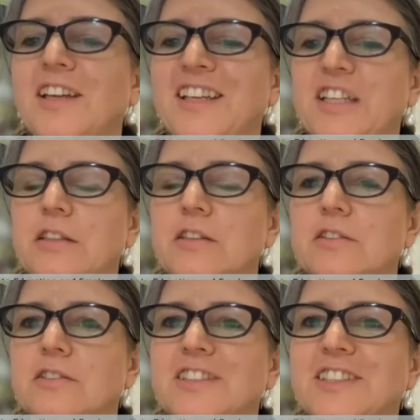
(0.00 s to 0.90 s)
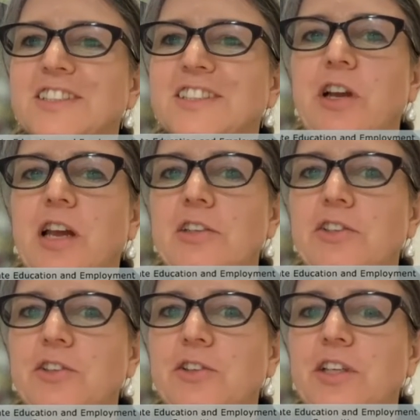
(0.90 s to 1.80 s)
Senator O'Neill, would you like
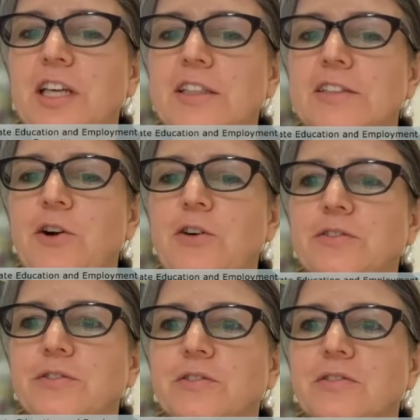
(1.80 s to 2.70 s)
to kick us off?